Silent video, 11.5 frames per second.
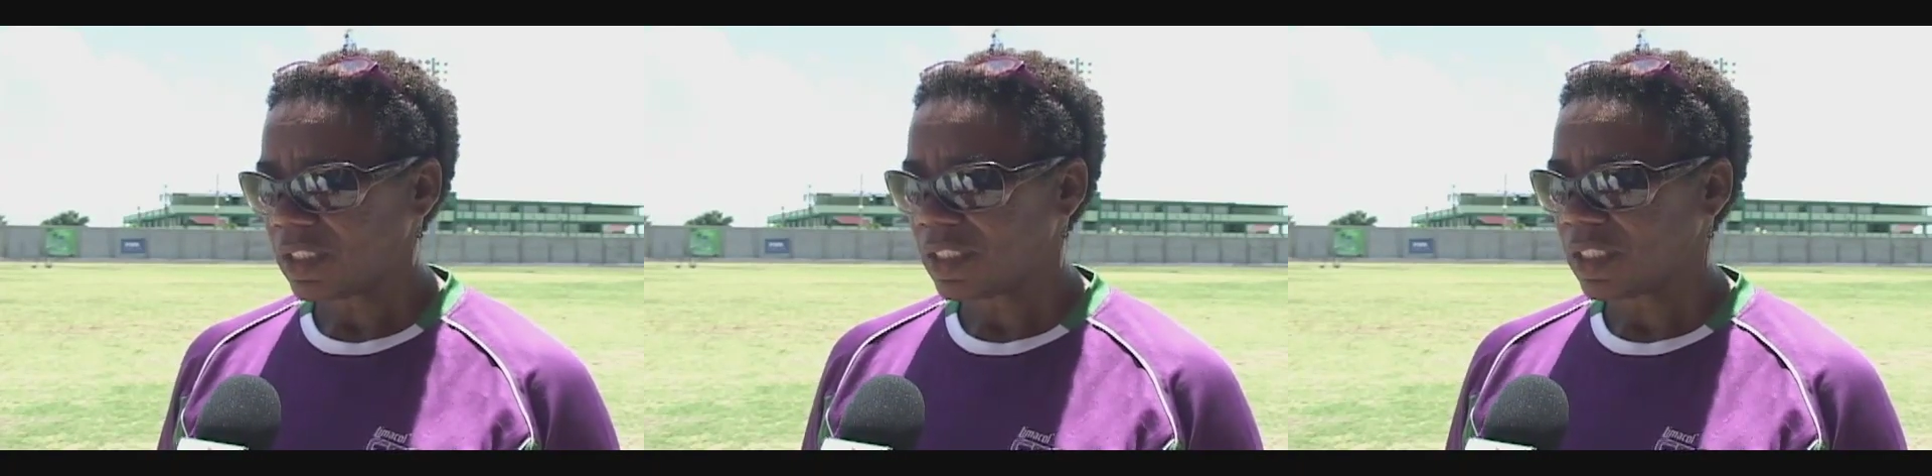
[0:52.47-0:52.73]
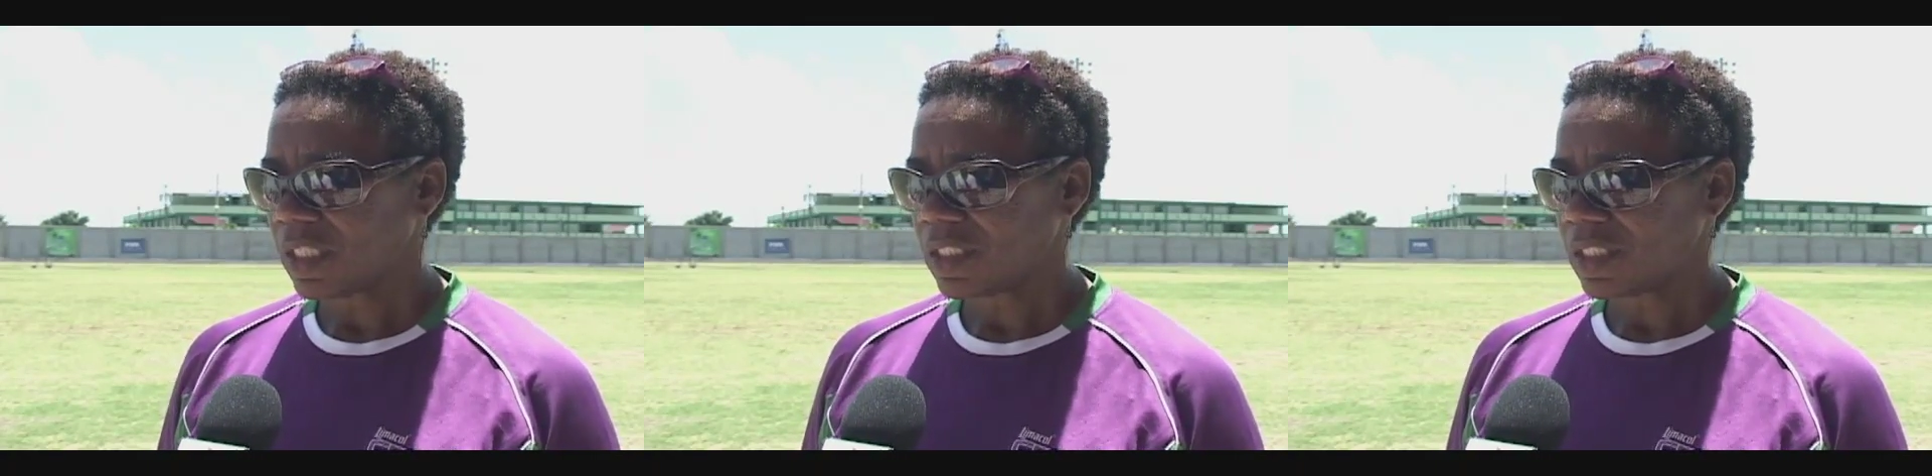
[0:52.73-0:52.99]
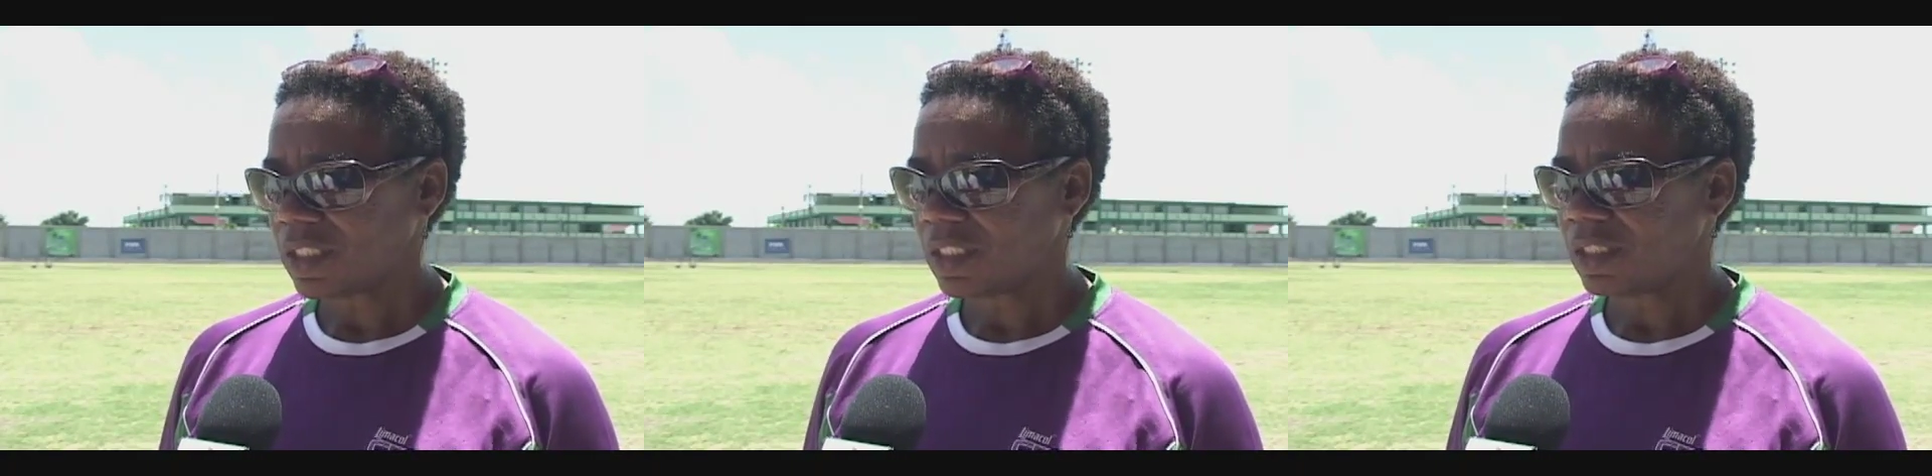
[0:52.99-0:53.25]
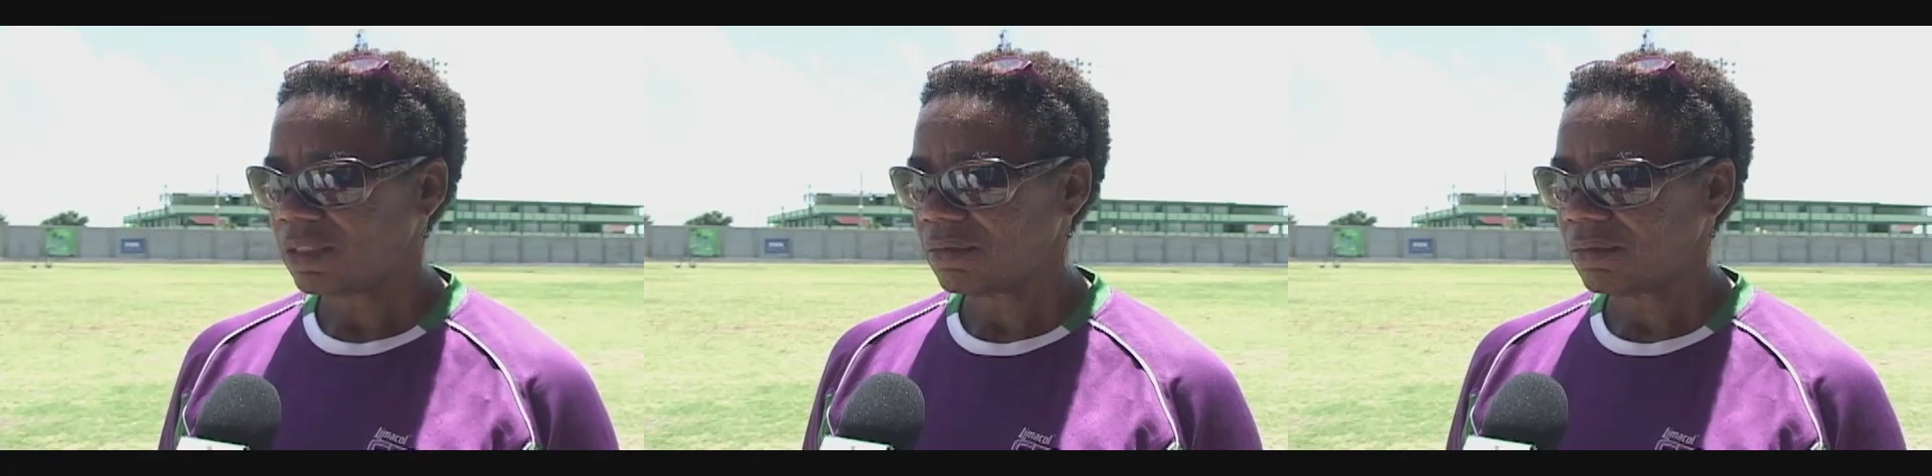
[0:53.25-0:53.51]

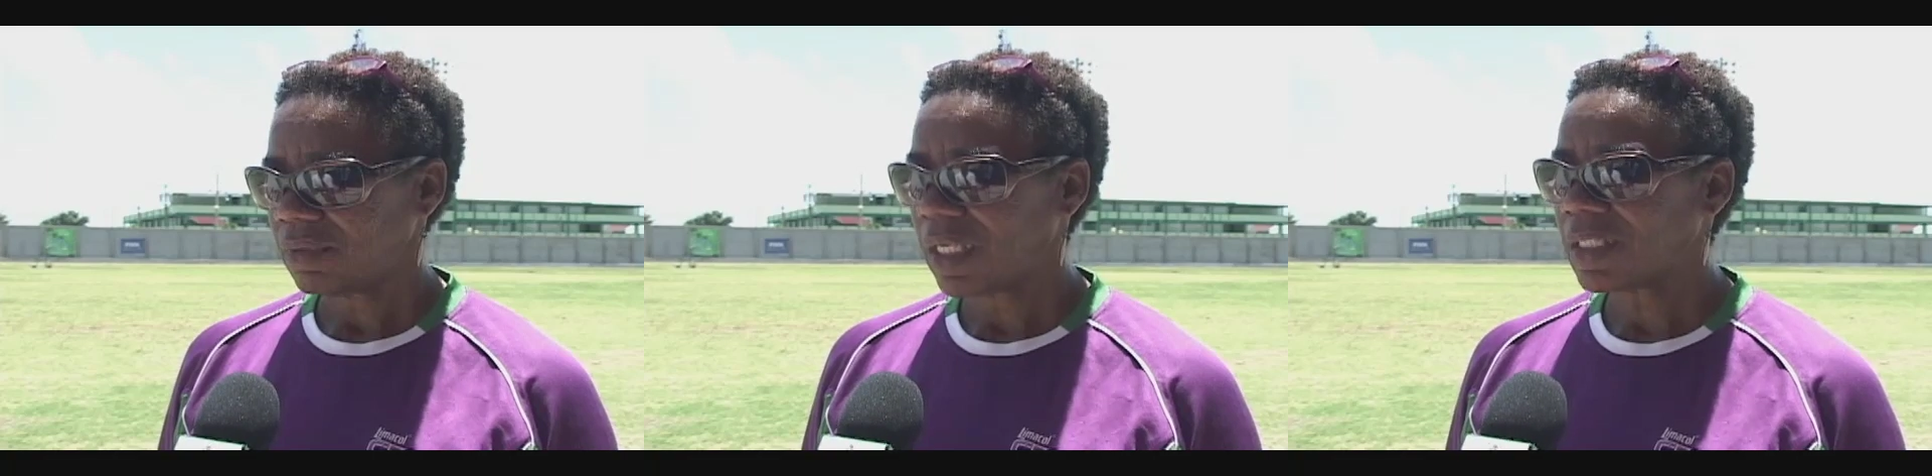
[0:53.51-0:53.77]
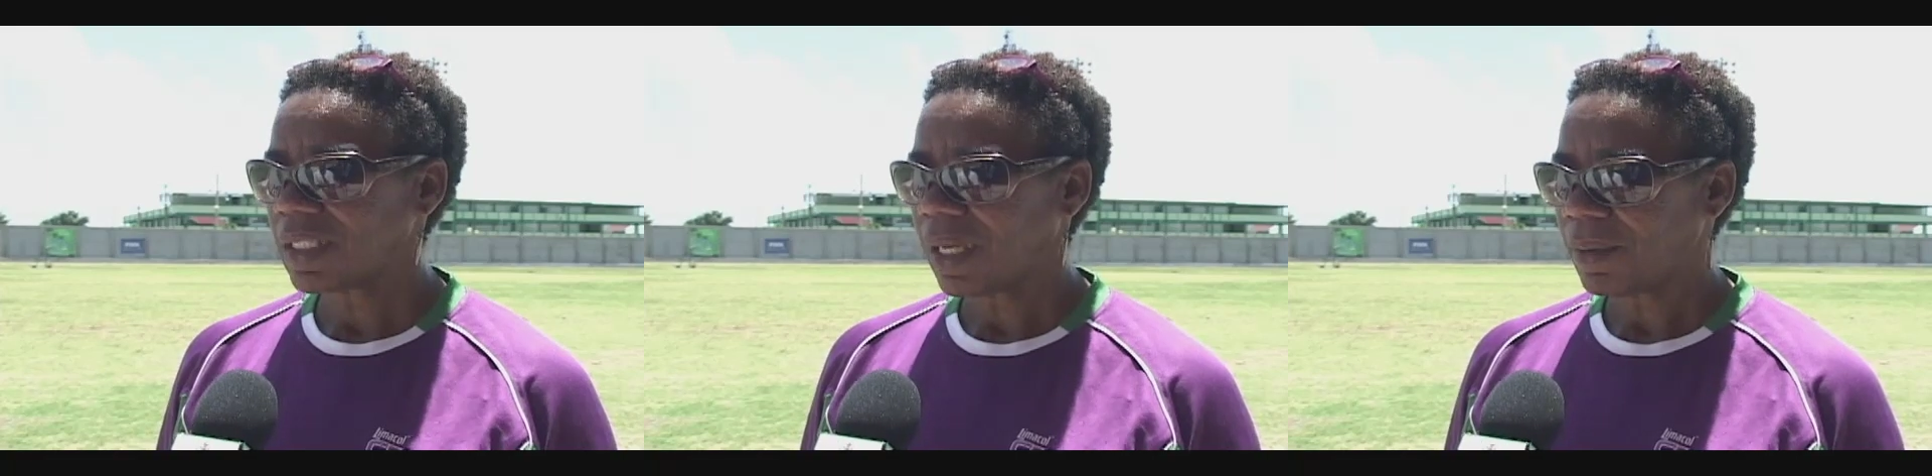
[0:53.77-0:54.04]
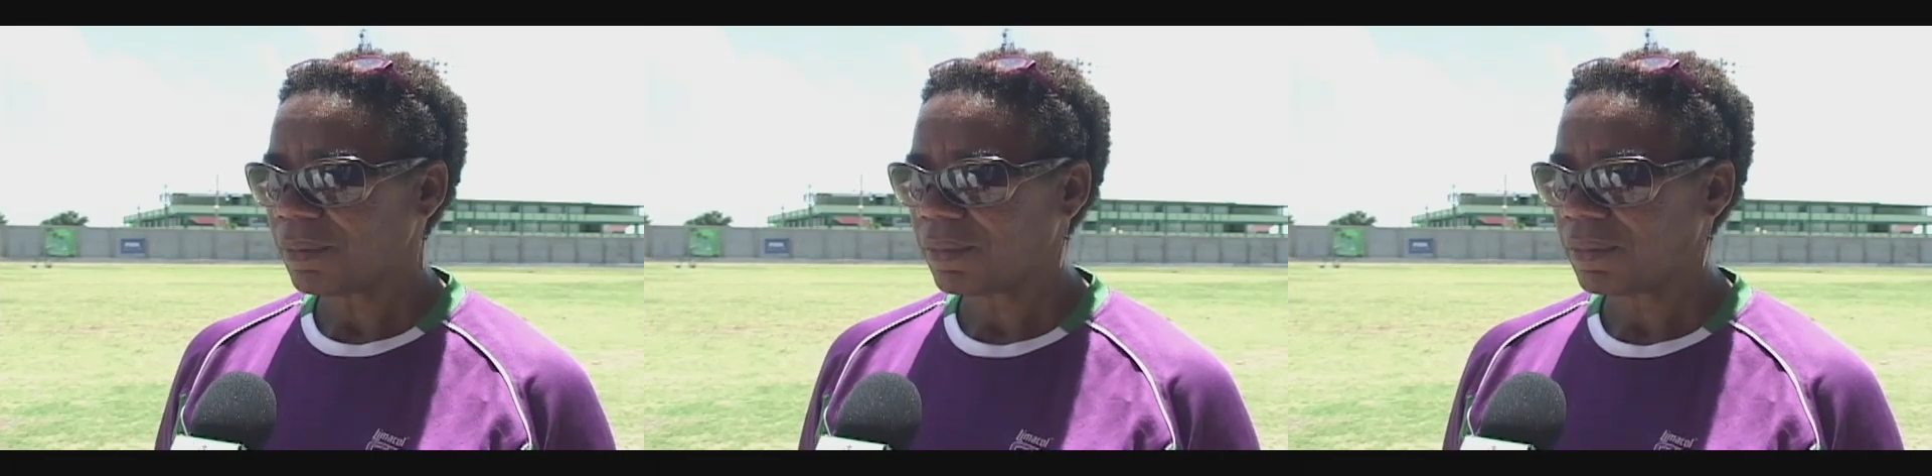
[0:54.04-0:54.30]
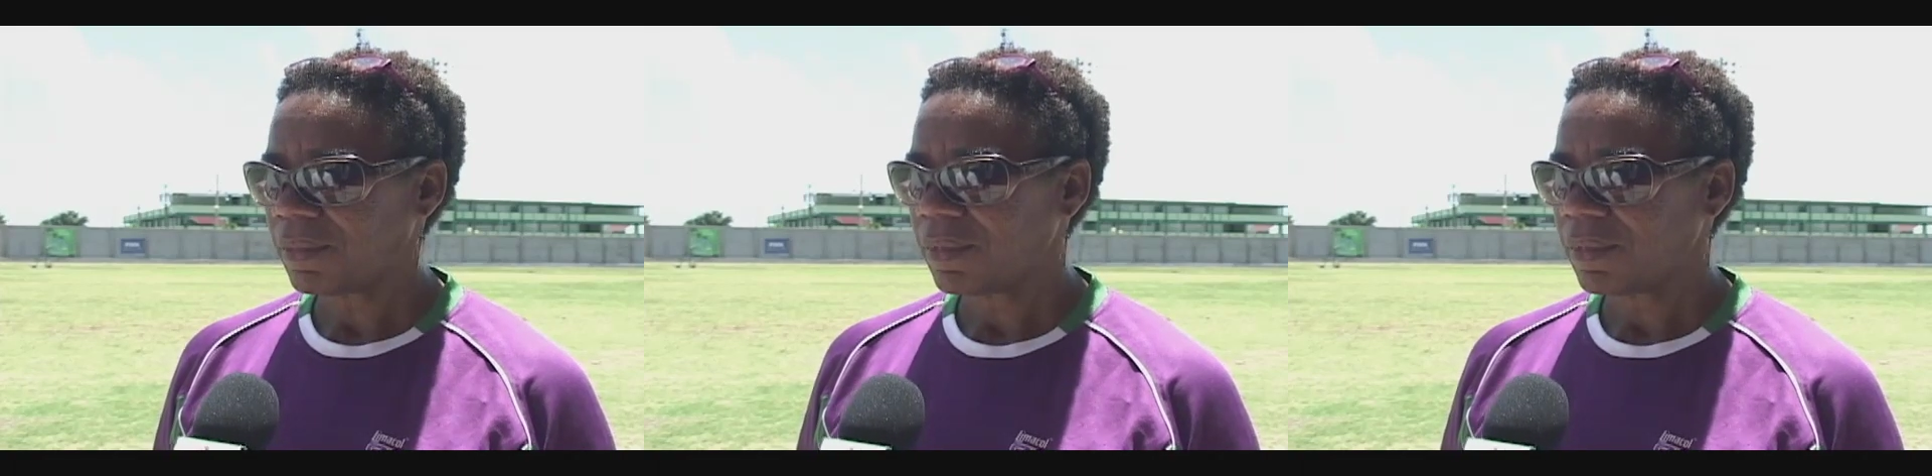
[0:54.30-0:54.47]
CXC exam.